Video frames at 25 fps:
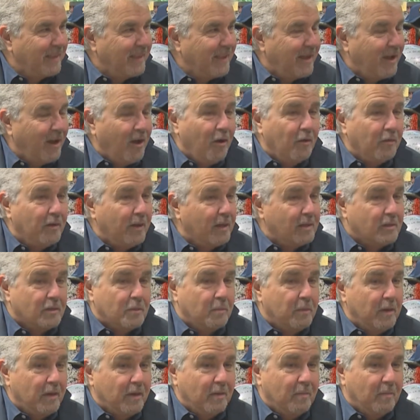Oh, it's
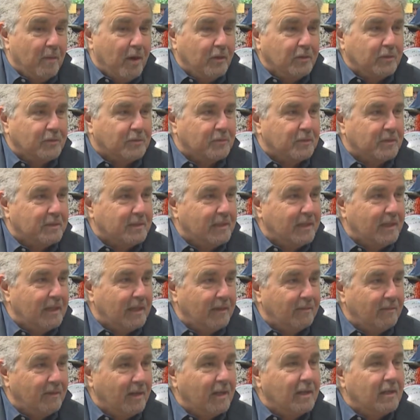been the most
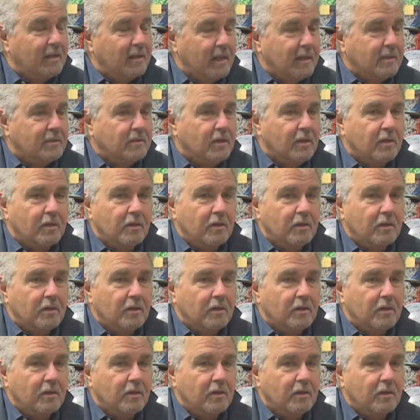received. And it's